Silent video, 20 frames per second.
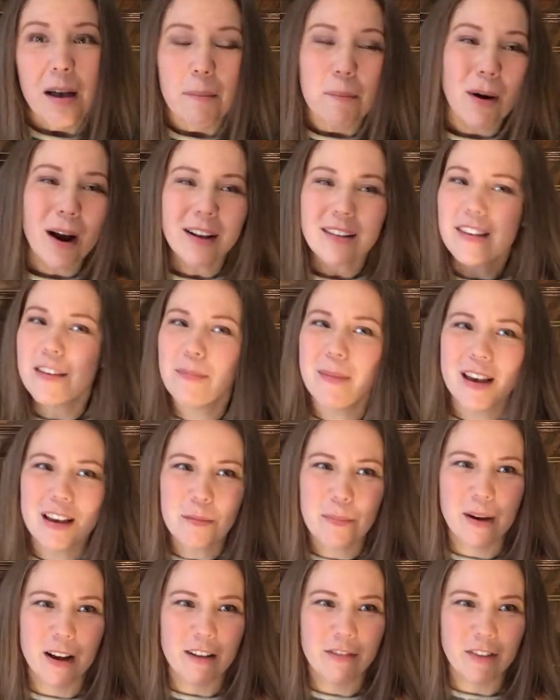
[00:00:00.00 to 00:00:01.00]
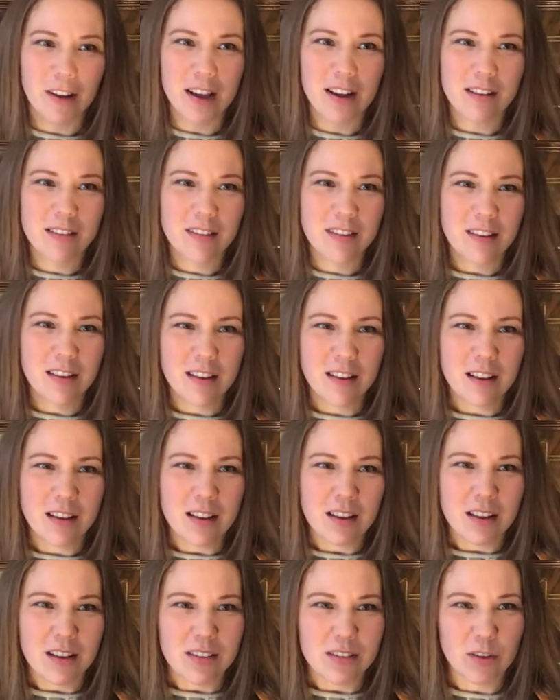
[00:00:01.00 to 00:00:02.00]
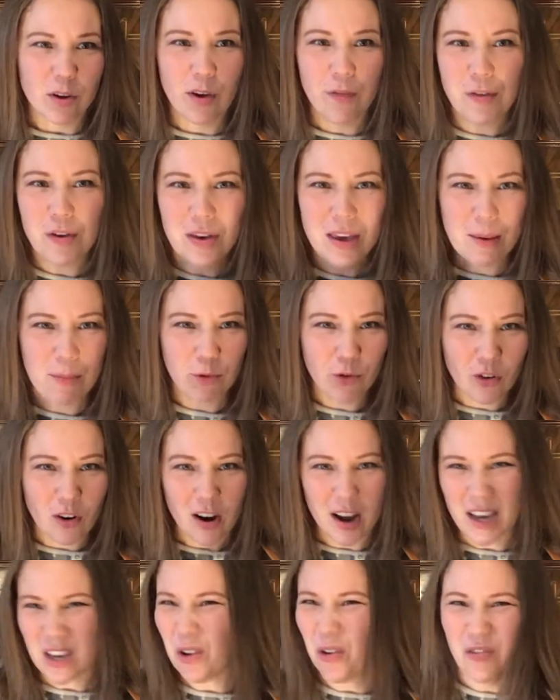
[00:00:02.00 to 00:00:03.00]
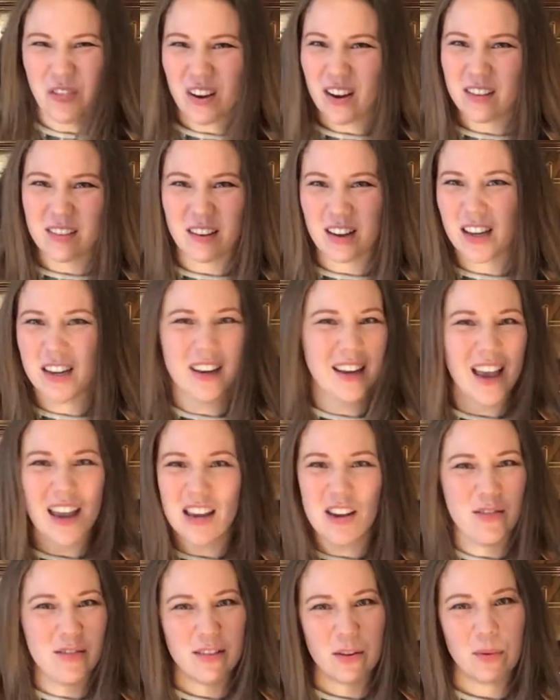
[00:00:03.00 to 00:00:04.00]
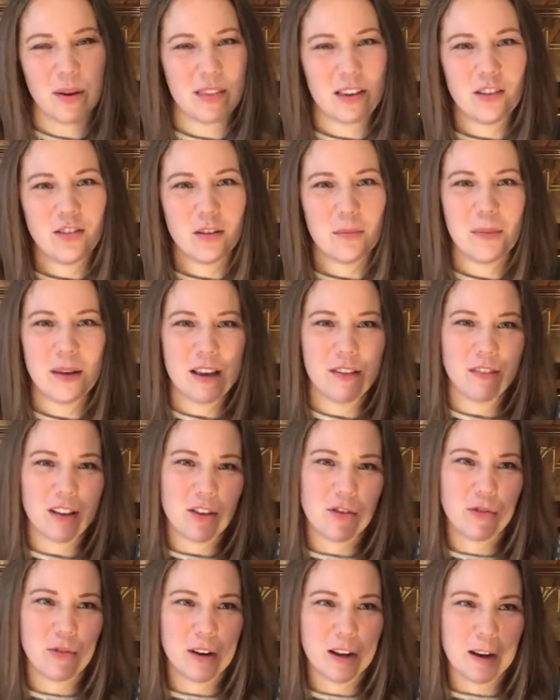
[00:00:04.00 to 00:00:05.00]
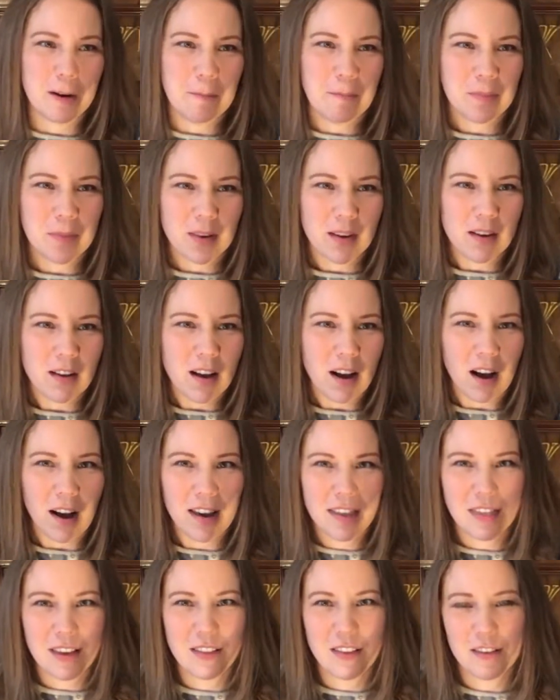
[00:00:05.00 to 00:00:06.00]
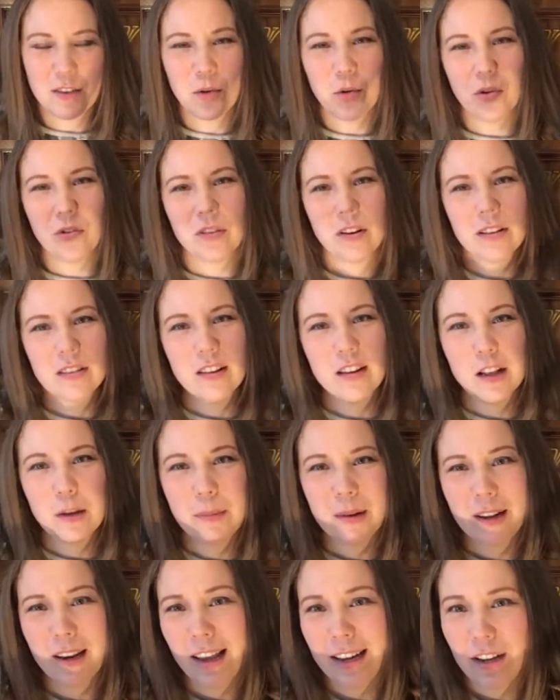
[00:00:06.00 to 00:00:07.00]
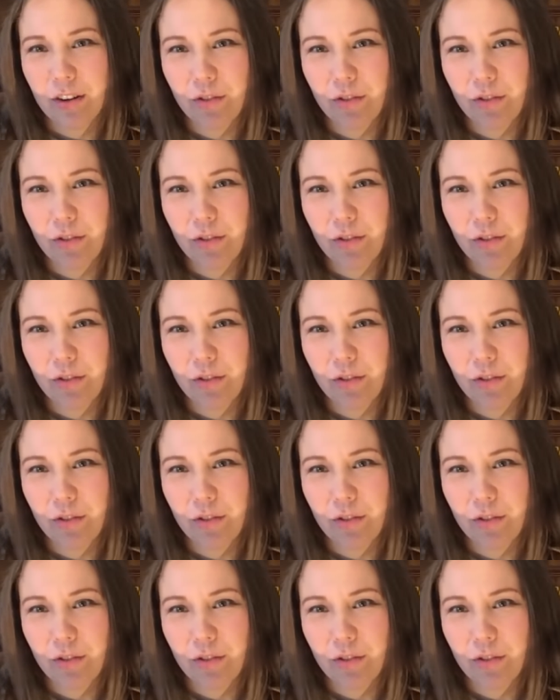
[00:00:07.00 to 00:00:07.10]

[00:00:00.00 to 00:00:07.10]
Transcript: Practice makes perfect, so if you keep trying, your fingers are going to get used to where they should be eventually. I think this chord looks a little bit like a